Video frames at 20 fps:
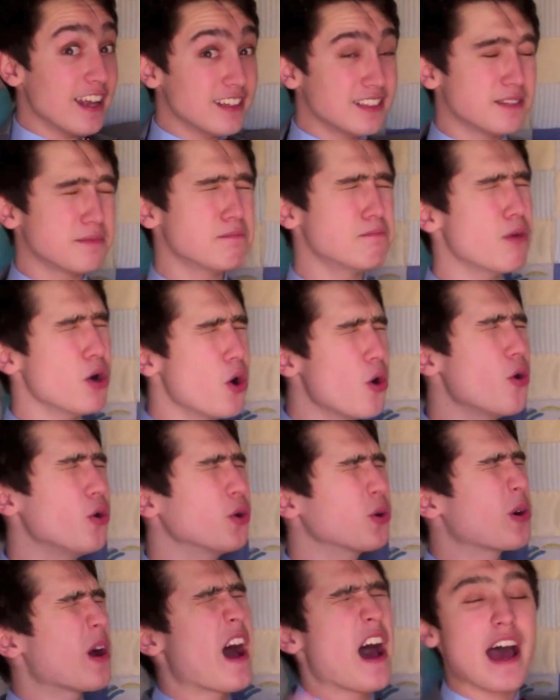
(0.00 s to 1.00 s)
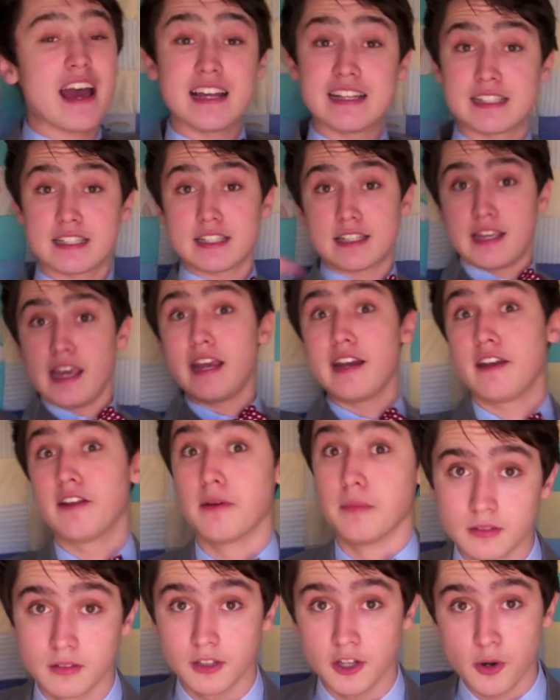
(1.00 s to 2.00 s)
and Moonrise
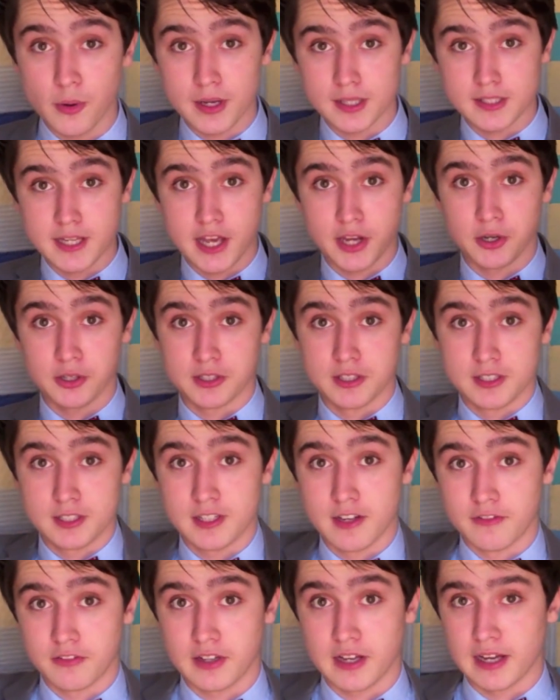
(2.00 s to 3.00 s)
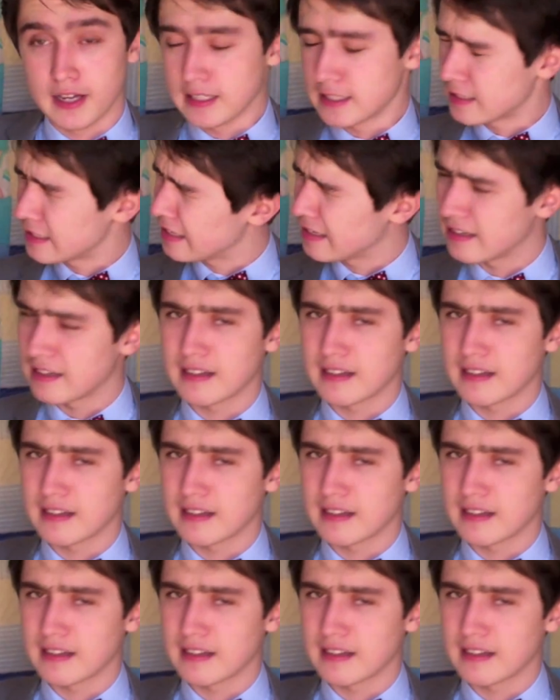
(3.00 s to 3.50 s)
Kingdom. New Wes Anderson stuff, guys.